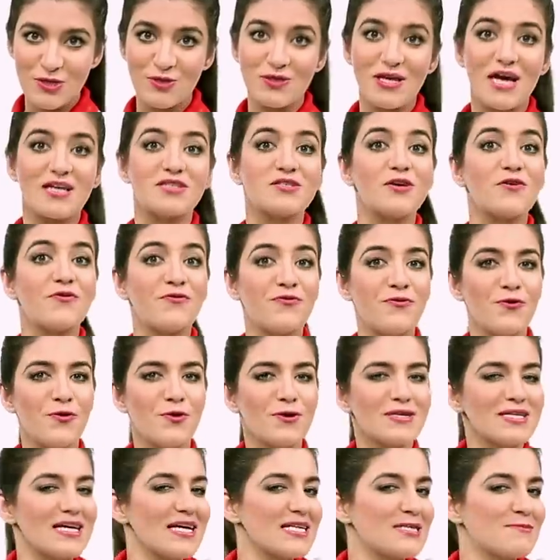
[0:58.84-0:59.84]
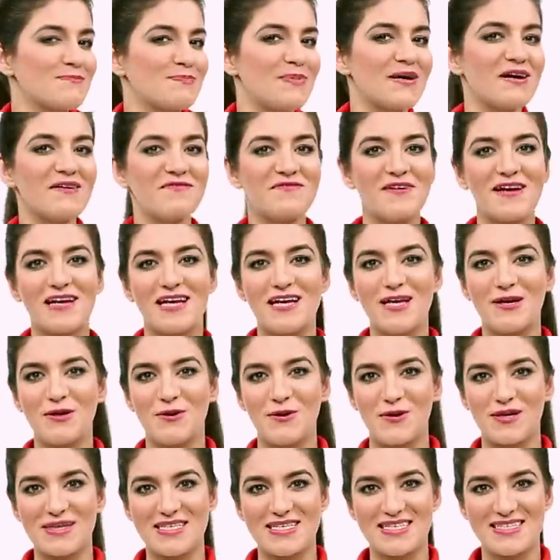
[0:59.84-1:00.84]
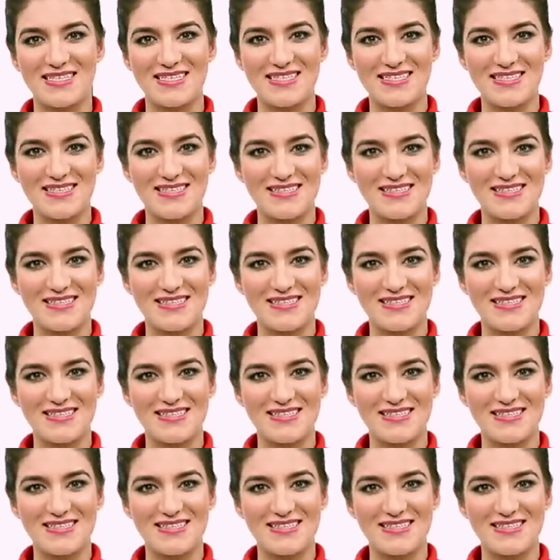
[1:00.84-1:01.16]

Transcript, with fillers: so that your food is perfectly cooked.